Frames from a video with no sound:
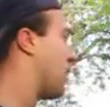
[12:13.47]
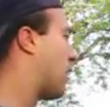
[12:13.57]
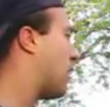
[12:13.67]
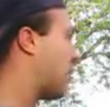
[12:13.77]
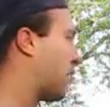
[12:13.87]

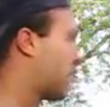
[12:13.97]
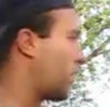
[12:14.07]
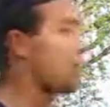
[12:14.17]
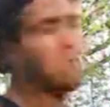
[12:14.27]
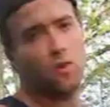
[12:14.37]
on
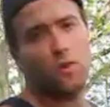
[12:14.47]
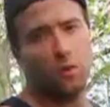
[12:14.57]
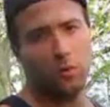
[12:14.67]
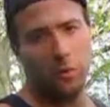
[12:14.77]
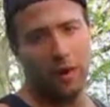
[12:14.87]
the armor
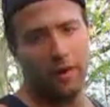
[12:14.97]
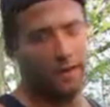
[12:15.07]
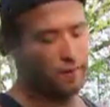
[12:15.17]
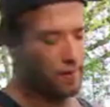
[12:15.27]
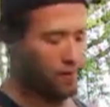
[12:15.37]
coat brand.
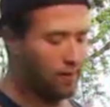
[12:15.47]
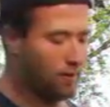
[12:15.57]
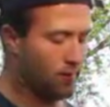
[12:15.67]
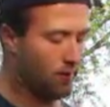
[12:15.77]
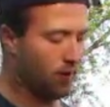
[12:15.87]

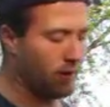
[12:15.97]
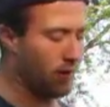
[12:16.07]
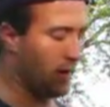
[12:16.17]
The lady